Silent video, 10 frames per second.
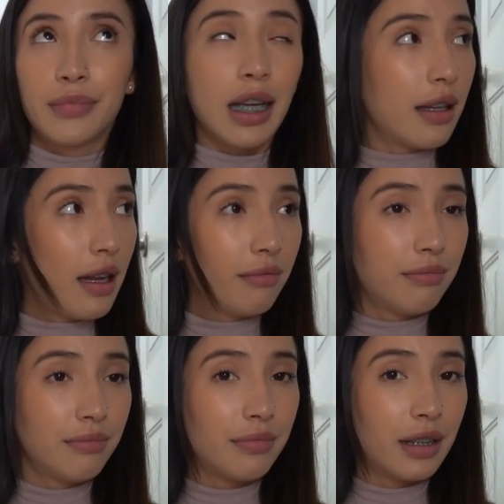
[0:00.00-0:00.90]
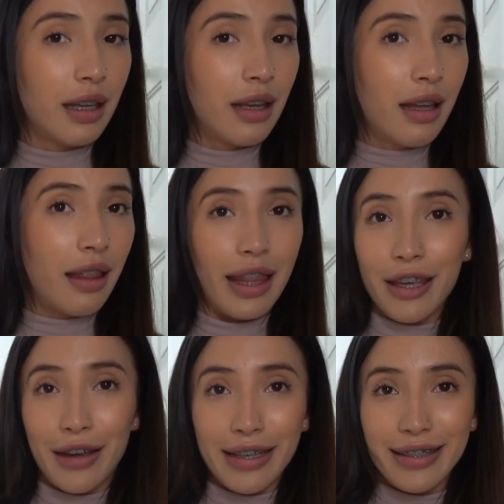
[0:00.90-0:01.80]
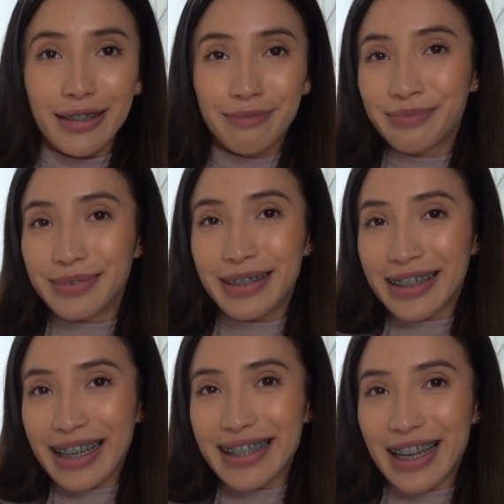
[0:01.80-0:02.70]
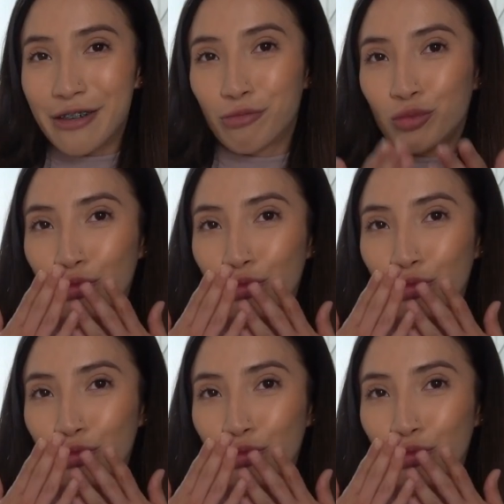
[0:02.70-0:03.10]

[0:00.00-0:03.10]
And yeah, thank you guys. Till next time.